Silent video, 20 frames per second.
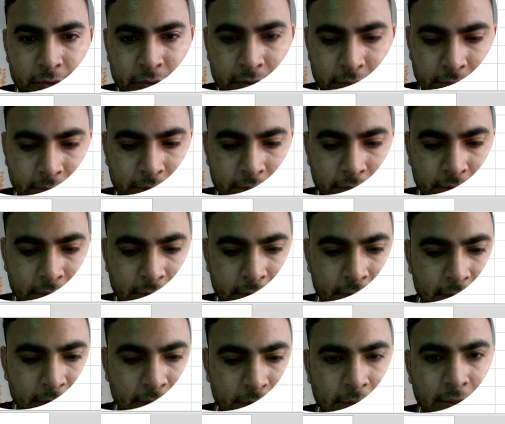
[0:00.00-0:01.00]
Tuesday,
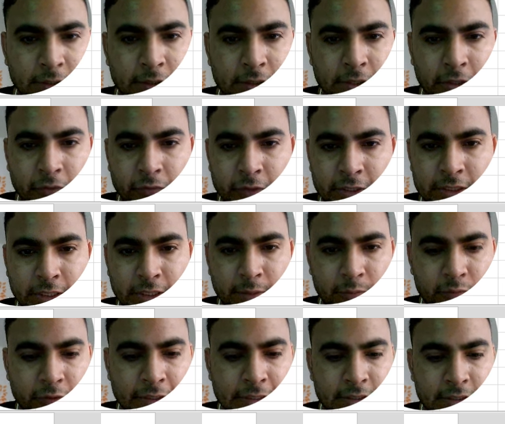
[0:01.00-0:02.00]
we
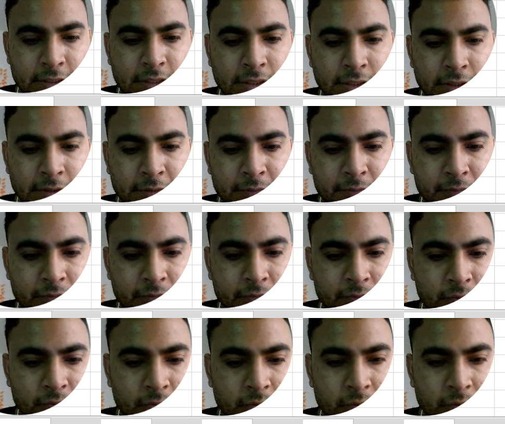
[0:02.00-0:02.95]
skip Wednesday,